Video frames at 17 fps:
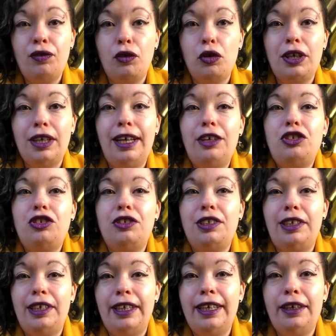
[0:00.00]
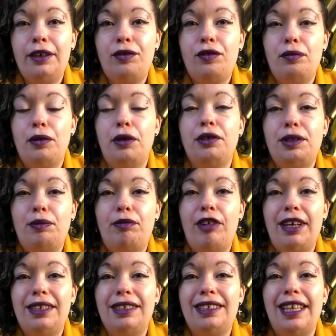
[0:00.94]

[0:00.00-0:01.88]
collections a year for most brands,